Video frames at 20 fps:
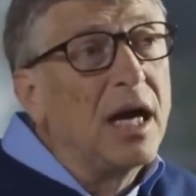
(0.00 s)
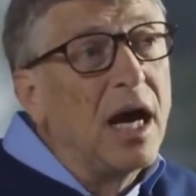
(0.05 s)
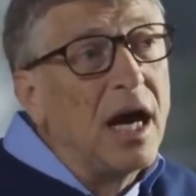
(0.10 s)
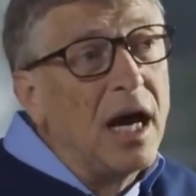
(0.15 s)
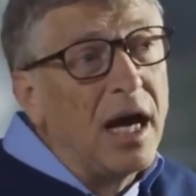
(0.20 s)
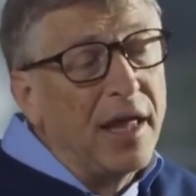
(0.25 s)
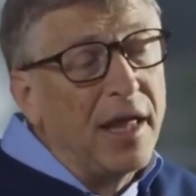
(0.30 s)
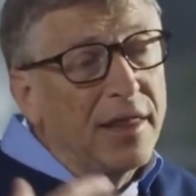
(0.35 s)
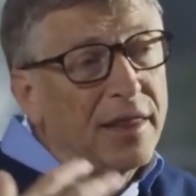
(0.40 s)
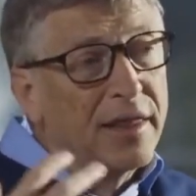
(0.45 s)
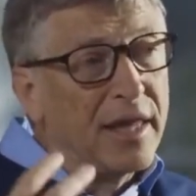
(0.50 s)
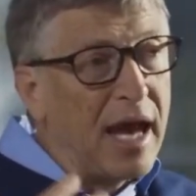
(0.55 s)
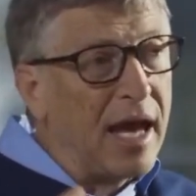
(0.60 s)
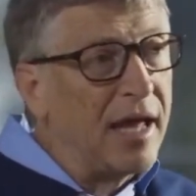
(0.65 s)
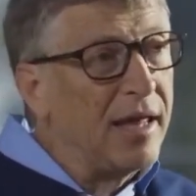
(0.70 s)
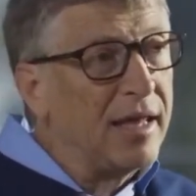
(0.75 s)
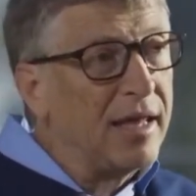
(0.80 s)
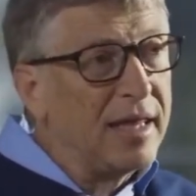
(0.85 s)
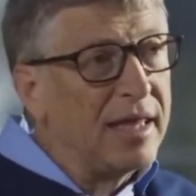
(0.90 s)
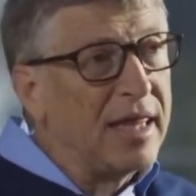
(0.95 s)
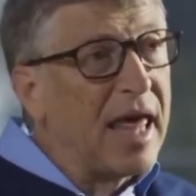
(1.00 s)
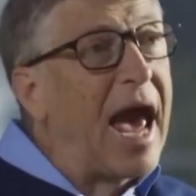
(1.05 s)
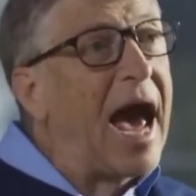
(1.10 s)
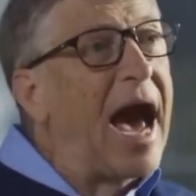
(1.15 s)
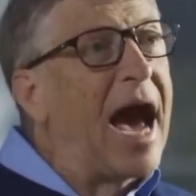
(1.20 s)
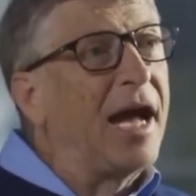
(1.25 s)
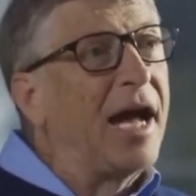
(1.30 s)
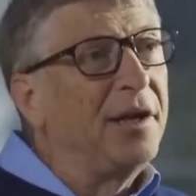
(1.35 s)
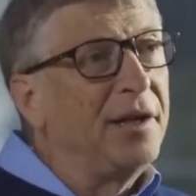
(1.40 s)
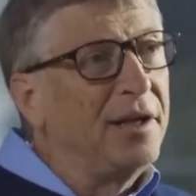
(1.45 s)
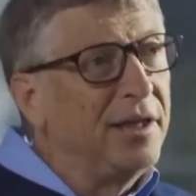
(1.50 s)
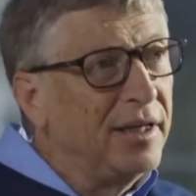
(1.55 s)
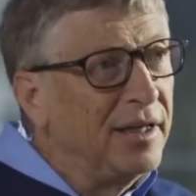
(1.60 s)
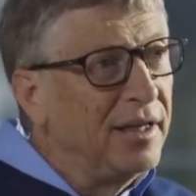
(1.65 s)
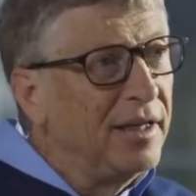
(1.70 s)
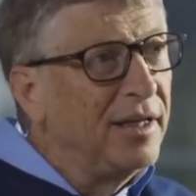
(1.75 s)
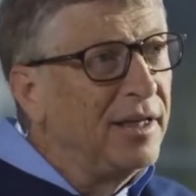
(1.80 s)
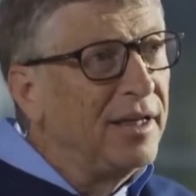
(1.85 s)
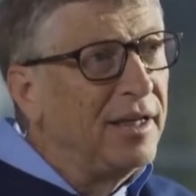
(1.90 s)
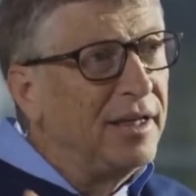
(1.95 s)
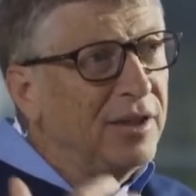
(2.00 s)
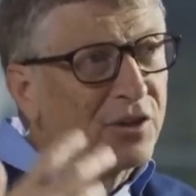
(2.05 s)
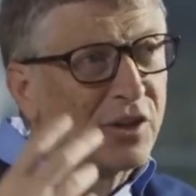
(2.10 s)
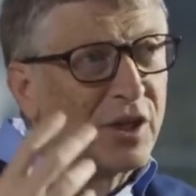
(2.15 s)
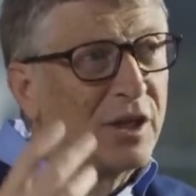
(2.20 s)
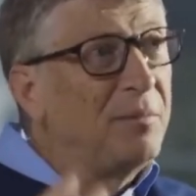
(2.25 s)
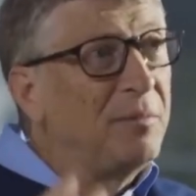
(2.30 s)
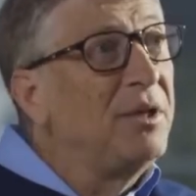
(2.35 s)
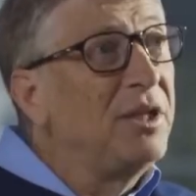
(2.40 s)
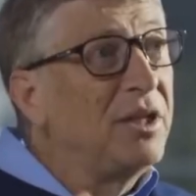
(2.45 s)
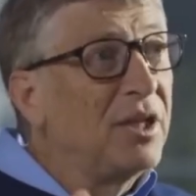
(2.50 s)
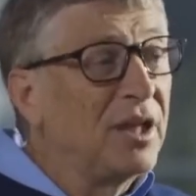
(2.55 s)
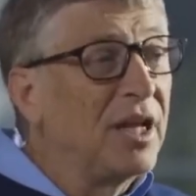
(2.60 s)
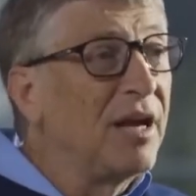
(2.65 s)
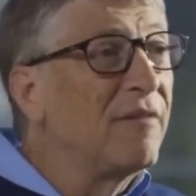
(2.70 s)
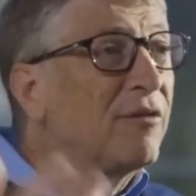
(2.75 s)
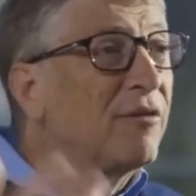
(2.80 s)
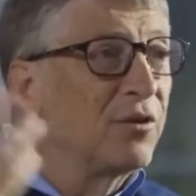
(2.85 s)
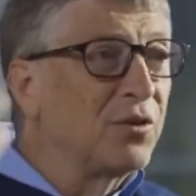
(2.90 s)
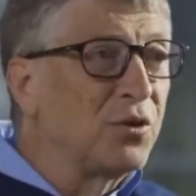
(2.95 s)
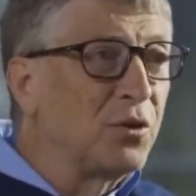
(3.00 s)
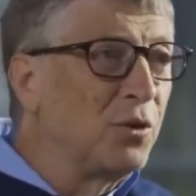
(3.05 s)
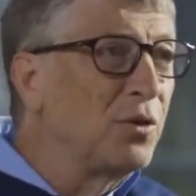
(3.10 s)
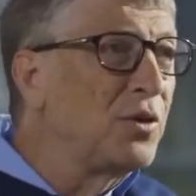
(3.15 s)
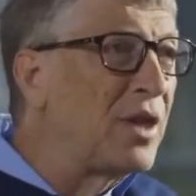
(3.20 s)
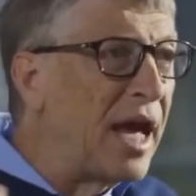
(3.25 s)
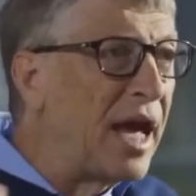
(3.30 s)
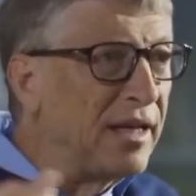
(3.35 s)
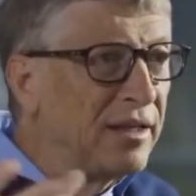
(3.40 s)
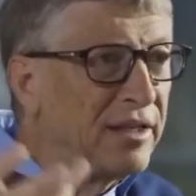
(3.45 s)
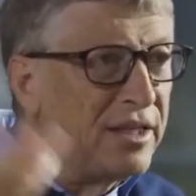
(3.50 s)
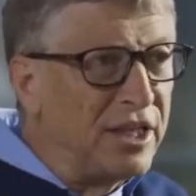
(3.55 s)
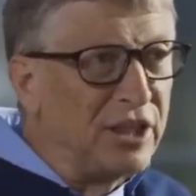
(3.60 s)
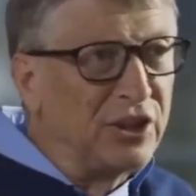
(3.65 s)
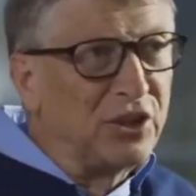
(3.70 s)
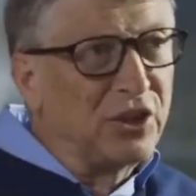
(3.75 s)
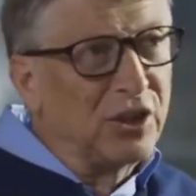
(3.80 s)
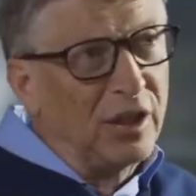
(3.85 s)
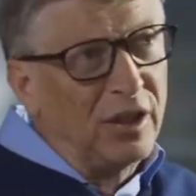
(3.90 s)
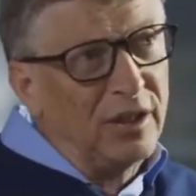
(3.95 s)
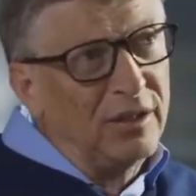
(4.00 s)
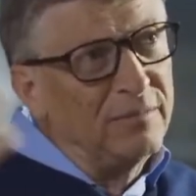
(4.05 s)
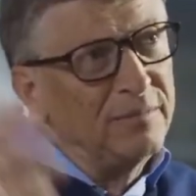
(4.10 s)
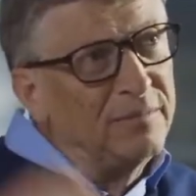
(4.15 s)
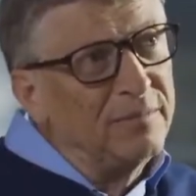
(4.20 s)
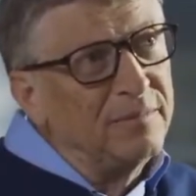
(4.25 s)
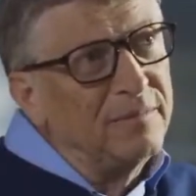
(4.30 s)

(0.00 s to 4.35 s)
That is going to be delivered through that digital